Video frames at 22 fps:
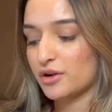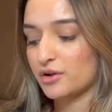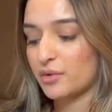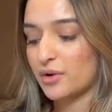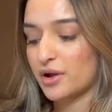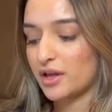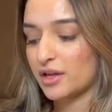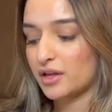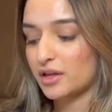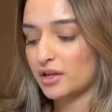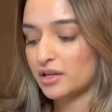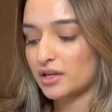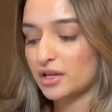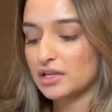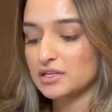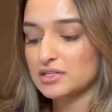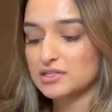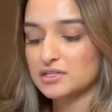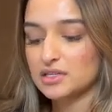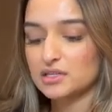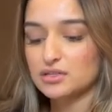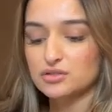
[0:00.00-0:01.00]
away in
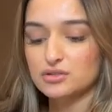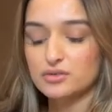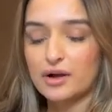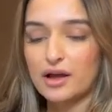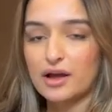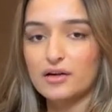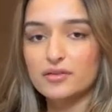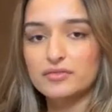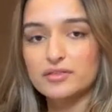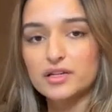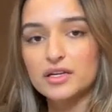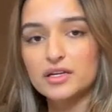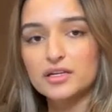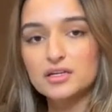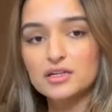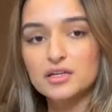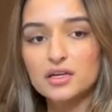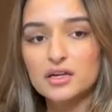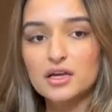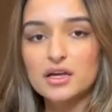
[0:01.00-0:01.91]
case they do have like